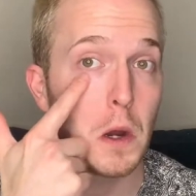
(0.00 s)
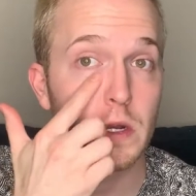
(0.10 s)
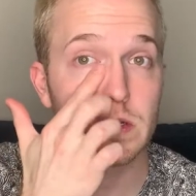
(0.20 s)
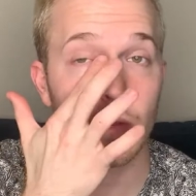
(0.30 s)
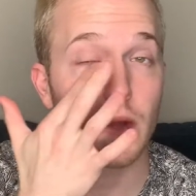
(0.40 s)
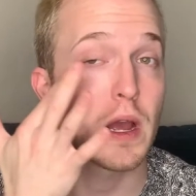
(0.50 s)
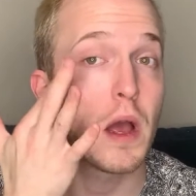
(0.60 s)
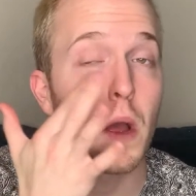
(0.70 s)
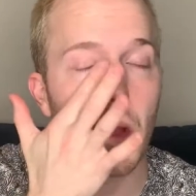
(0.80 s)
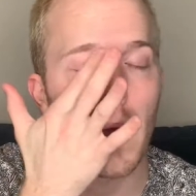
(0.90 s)
just going
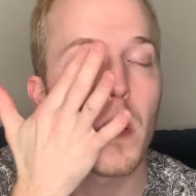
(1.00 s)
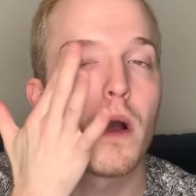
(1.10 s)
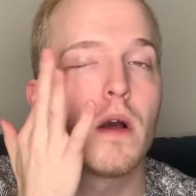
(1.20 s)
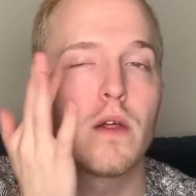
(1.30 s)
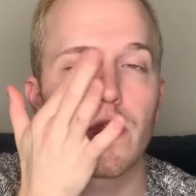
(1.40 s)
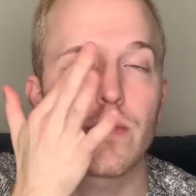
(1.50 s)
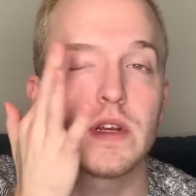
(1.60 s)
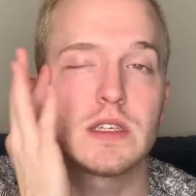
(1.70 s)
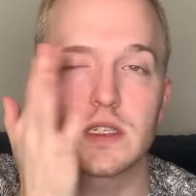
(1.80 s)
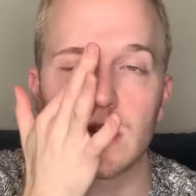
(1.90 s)

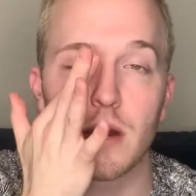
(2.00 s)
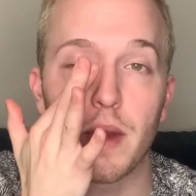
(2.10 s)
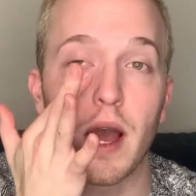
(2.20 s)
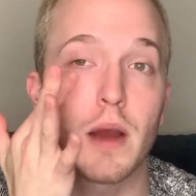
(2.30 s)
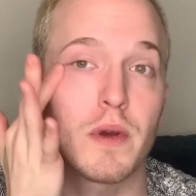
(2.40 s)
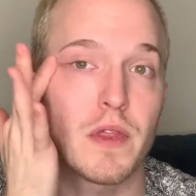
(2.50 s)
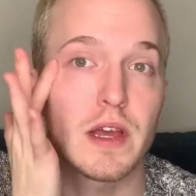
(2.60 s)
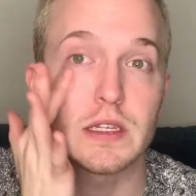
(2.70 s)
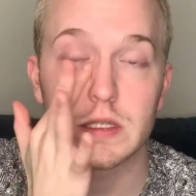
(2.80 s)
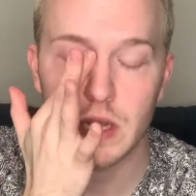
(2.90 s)
360 on my eye with
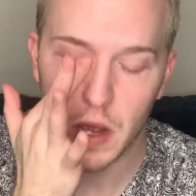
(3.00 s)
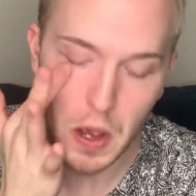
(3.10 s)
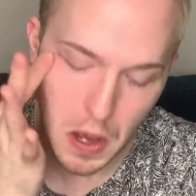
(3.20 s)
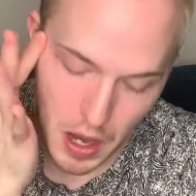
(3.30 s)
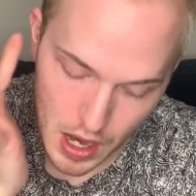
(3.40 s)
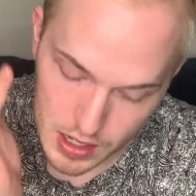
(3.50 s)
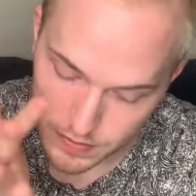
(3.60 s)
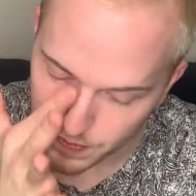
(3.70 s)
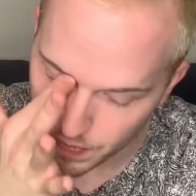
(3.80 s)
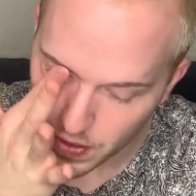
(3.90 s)
this.
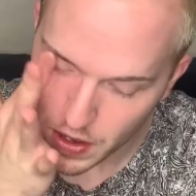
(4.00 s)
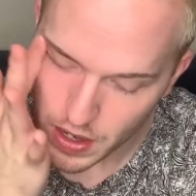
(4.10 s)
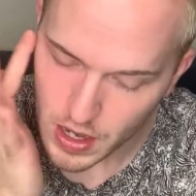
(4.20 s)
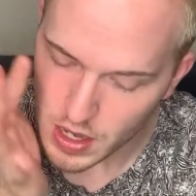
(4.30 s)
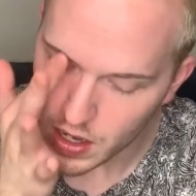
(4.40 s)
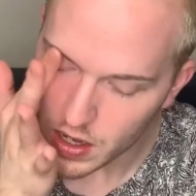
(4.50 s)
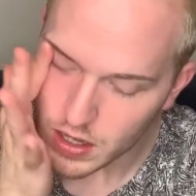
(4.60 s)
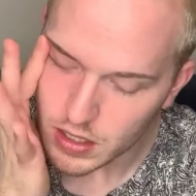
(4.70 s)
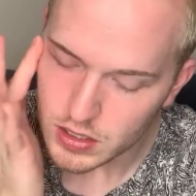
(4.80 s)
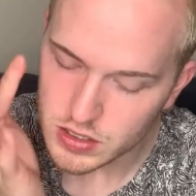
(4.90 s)

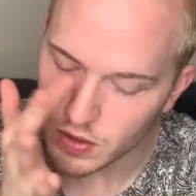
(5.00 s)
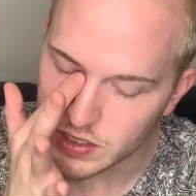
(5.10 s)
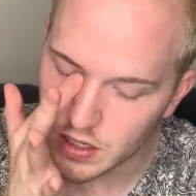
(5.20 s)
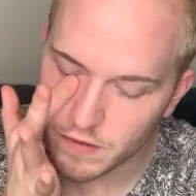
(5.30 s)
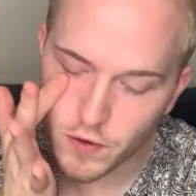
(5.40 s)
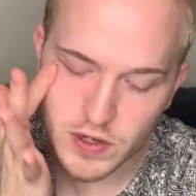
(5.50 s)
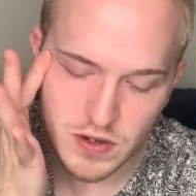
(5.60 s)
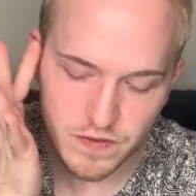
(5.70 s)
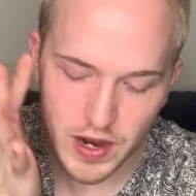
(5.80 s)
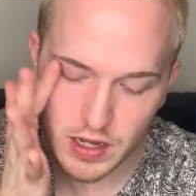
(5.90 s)
So it's gonna focus
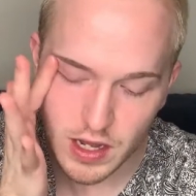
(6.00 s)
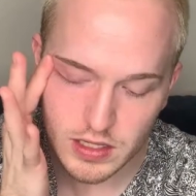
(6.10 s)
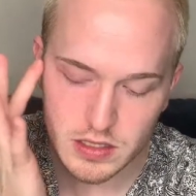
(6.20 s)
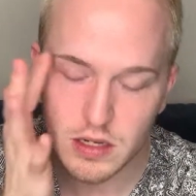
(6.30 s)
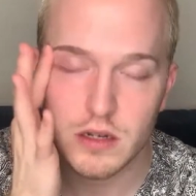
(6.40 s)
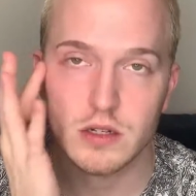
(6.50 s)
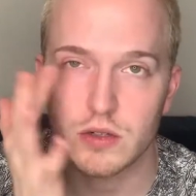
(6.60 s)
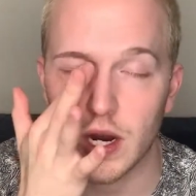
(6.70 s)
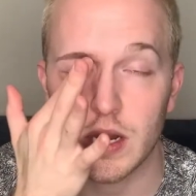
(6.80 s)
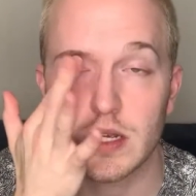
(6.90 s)
on fine lines,
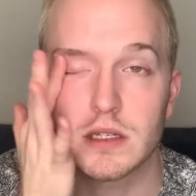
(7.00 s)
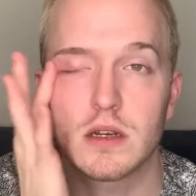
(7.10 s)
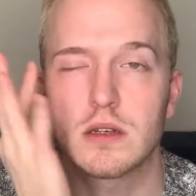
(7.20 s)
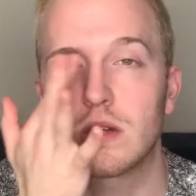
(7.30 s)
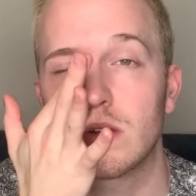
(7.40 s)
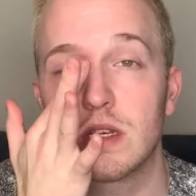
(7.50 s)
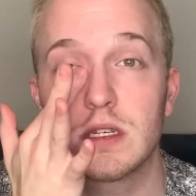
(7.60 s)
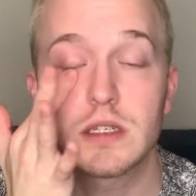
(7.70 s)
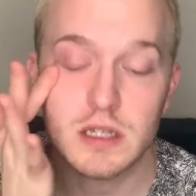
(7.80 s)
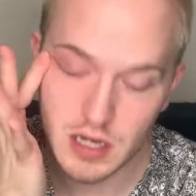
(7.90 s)
dryness,
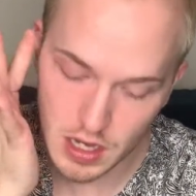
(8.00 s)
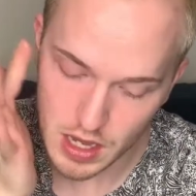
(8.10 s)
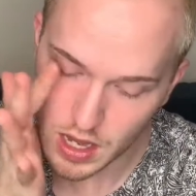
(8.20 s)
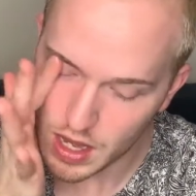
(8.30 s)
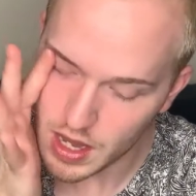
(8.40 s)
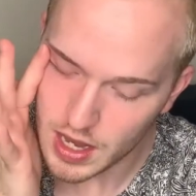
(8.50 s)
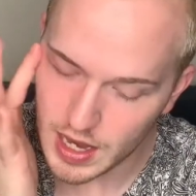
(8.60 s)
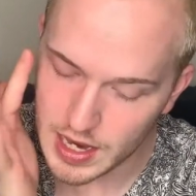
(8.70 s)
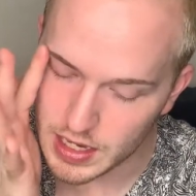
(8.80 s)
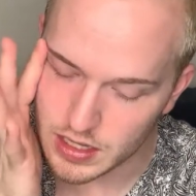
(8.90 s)
dullness,
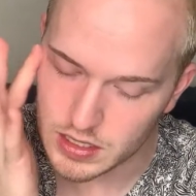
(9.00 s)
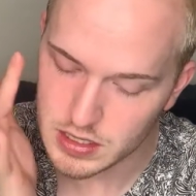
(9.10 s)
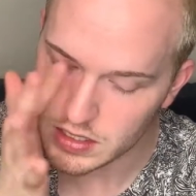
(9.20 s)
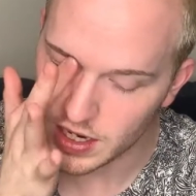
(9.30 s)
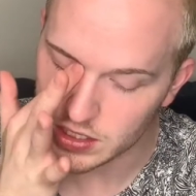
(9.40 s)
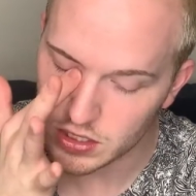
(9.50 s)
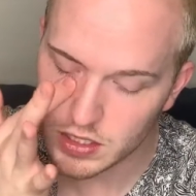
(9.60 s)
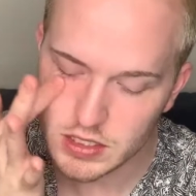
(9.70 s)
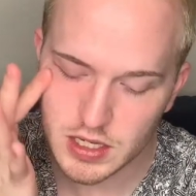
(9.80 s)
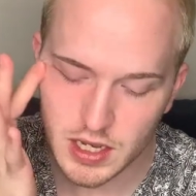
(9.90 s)
and texture
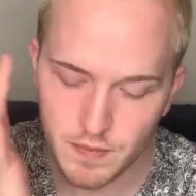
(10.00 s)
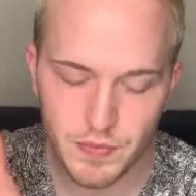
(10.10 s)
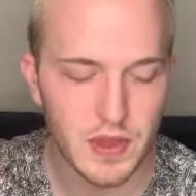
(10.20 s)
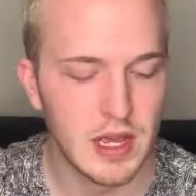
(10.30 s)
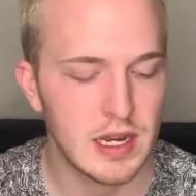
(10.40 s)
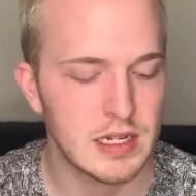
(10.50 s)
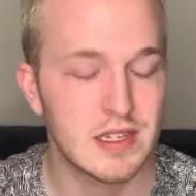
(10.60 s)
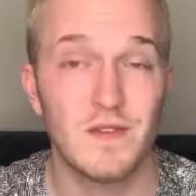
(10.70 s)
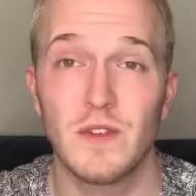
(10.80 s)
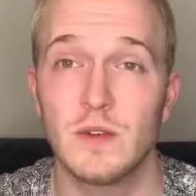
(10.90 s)
in the skin. It
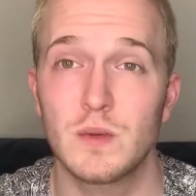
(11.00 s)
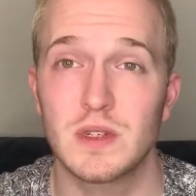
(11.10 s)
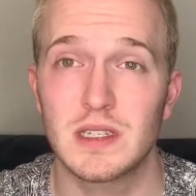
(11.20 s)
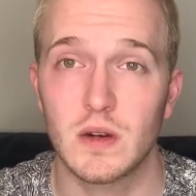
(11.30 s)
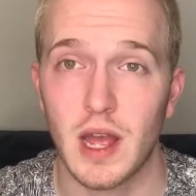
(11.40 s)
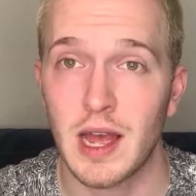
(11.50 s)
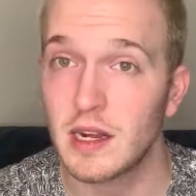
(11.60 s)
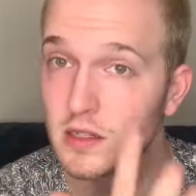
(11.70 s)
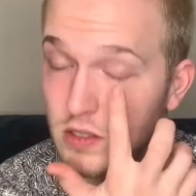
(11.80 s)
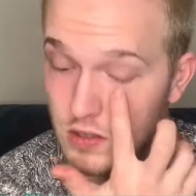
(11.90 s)
is infused with silk
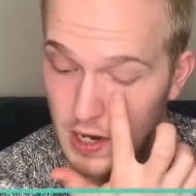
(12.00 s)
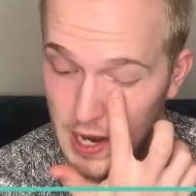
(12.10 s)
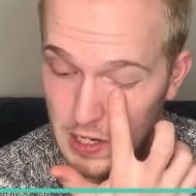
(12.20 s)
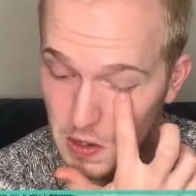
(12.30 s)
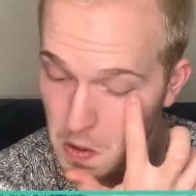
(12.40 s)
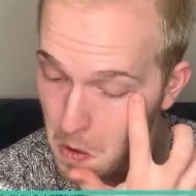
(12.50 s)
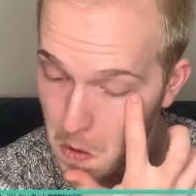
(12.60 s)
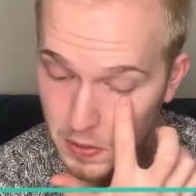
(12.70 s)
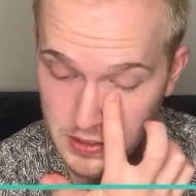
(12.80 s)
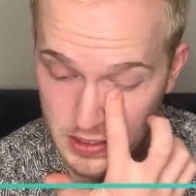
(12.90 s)
extract,
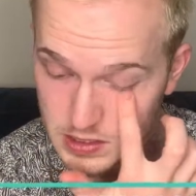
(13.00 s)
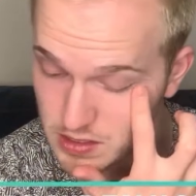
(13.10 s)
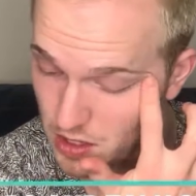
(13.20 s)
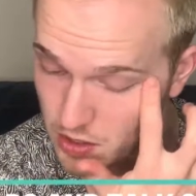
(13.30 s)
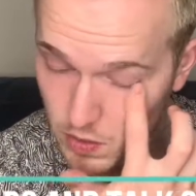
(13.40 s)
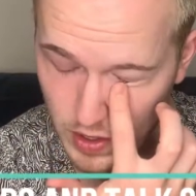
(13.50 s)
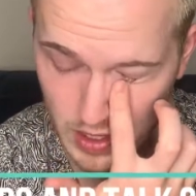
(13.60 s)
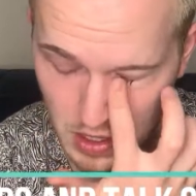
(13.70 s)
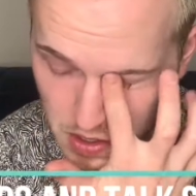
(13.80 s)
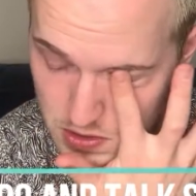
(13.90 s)
which is
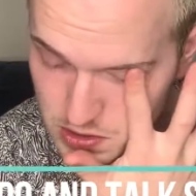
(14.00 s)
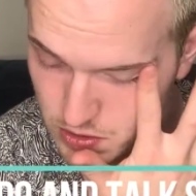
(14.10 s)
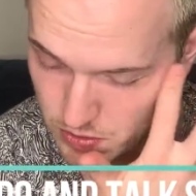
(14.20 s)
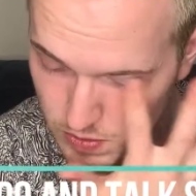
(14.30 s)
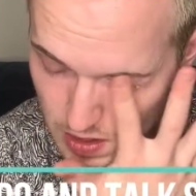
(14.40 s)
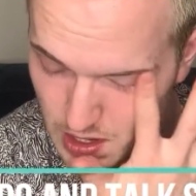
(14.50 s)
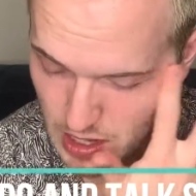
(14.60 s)
going to